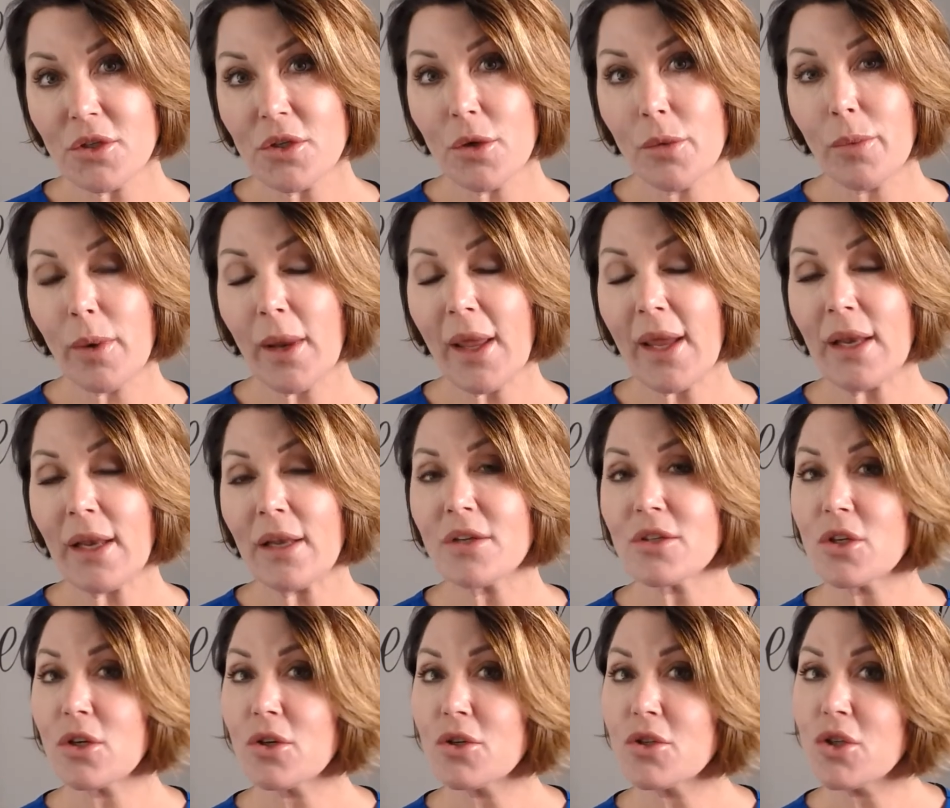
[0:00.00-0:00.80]
your
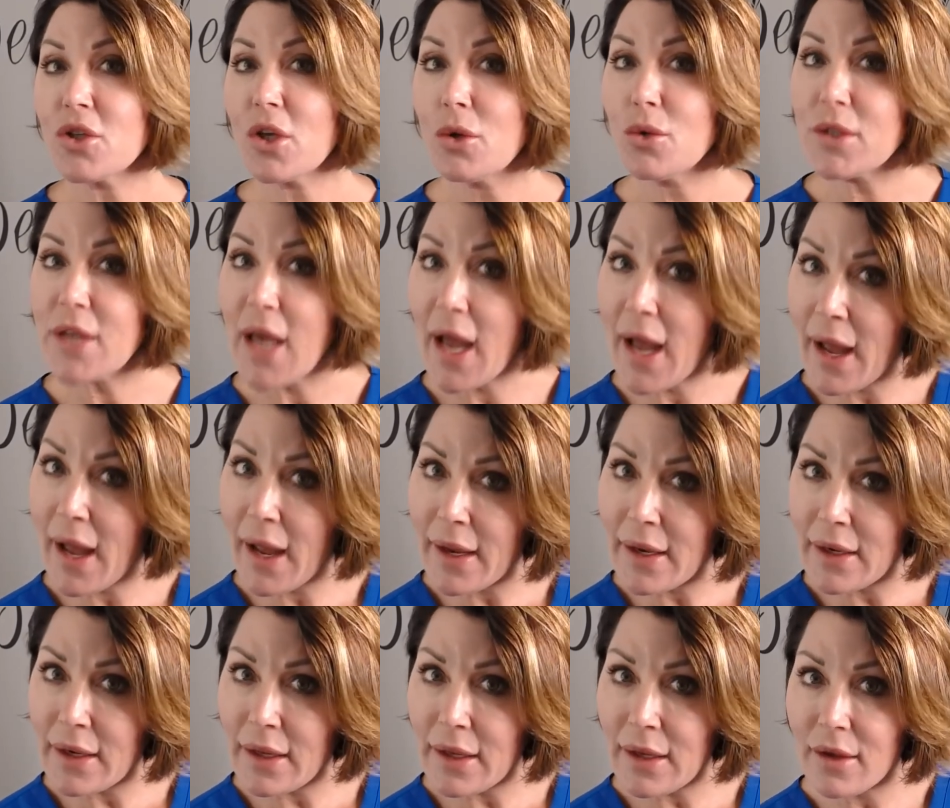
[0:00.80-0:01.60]
platelets are so
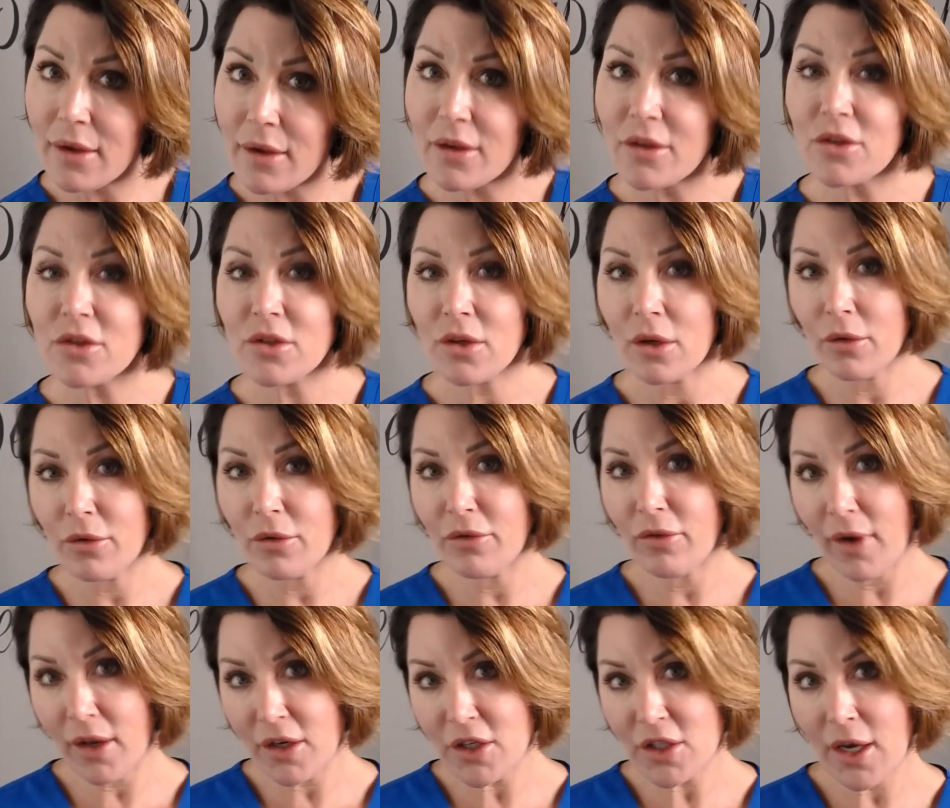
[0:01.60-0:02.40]
tiny and so
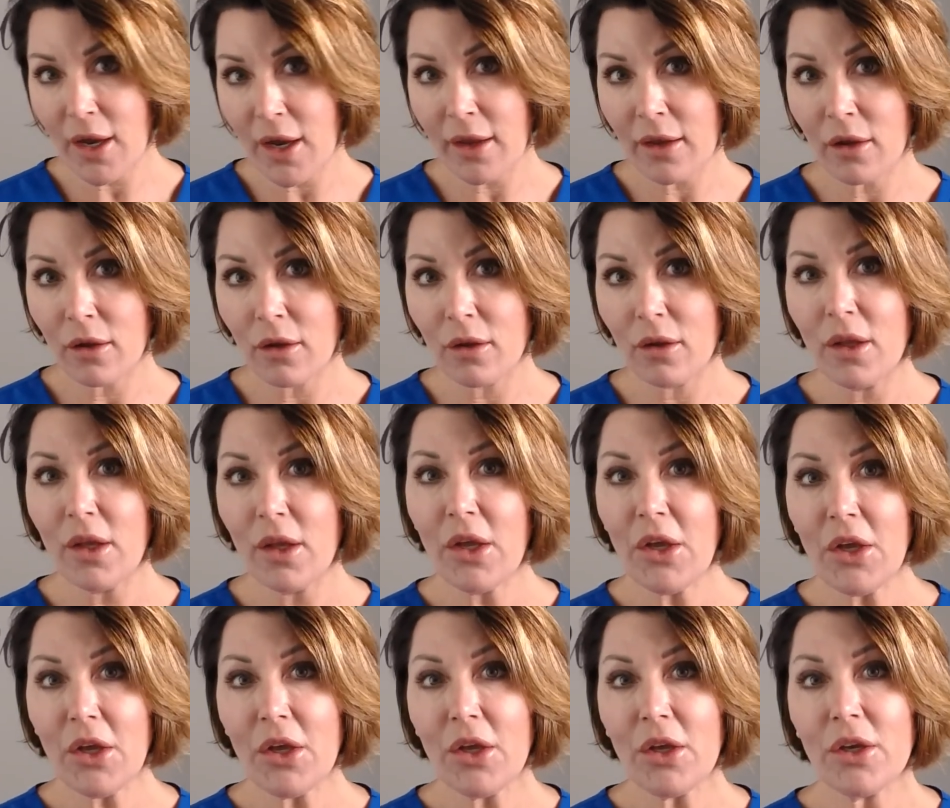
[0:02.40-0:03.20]
fragile,
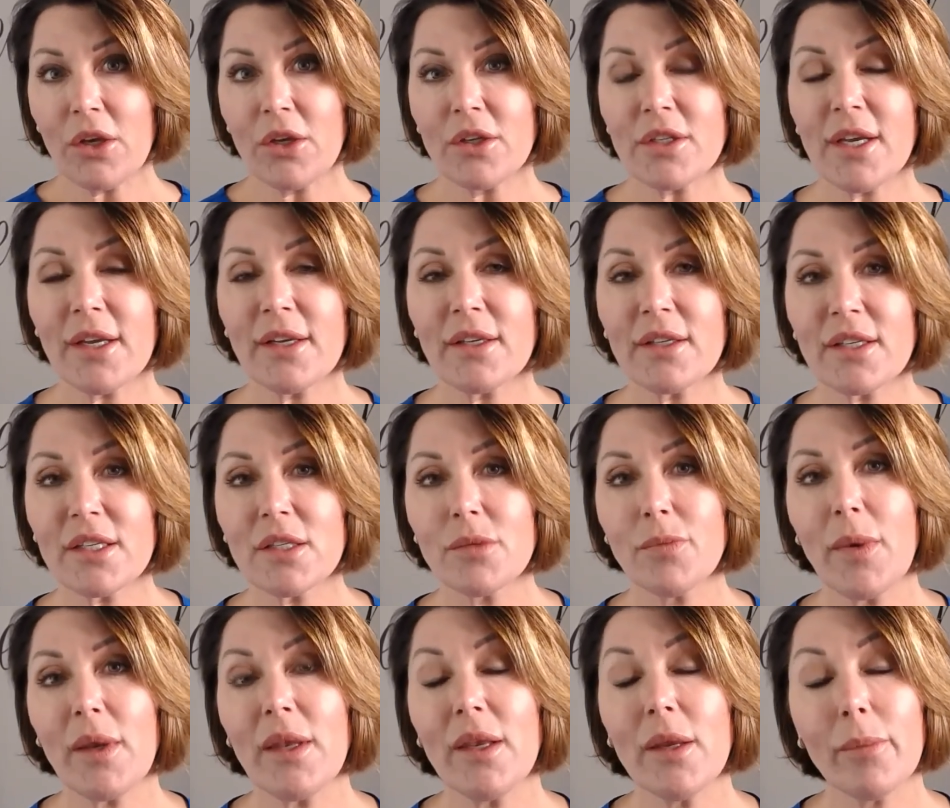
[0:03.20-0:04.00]
you tend to
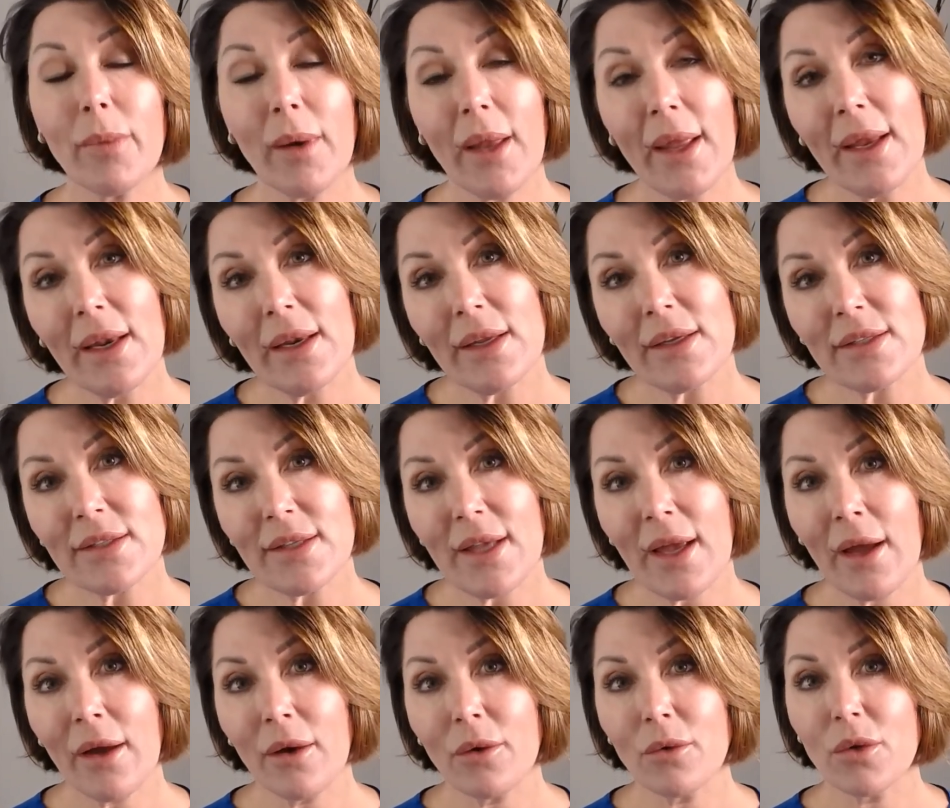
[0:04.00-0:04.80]
spin your platelets
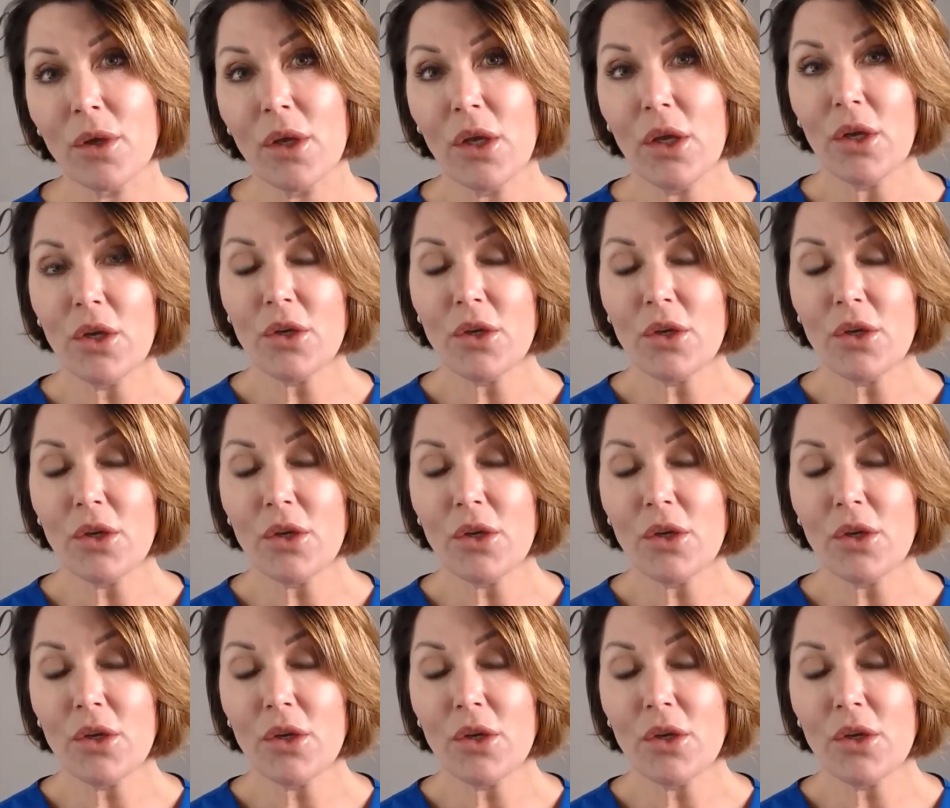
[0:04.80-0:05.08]
out.